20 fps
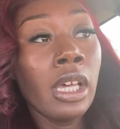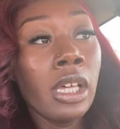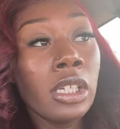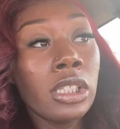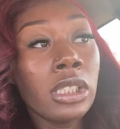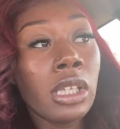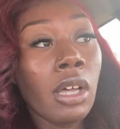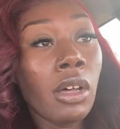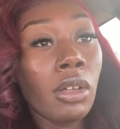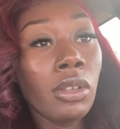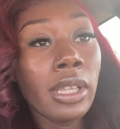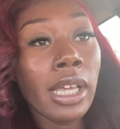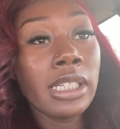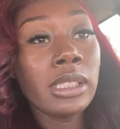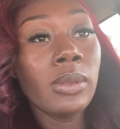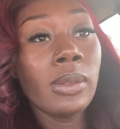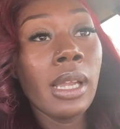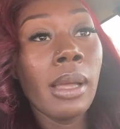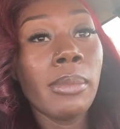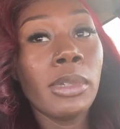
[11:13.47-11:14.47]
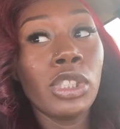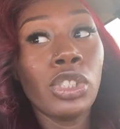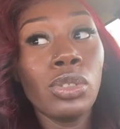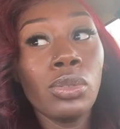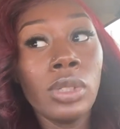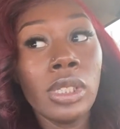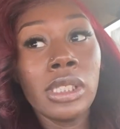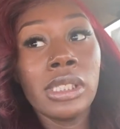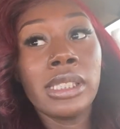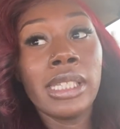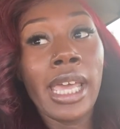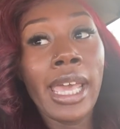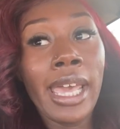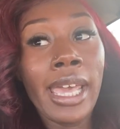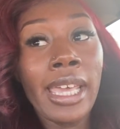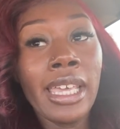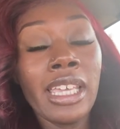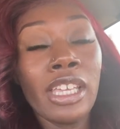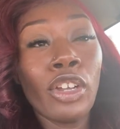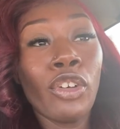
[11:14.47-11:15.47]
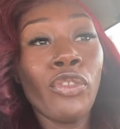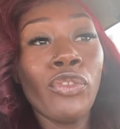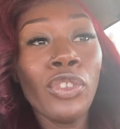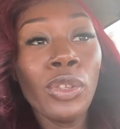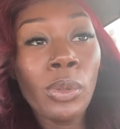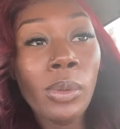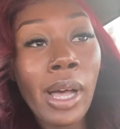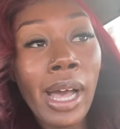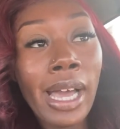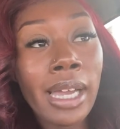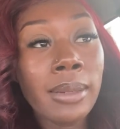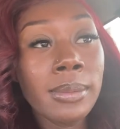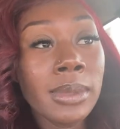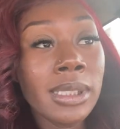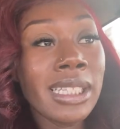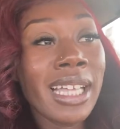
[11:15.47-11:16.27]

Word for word: So that's what I'm gonna do today. Get a few items,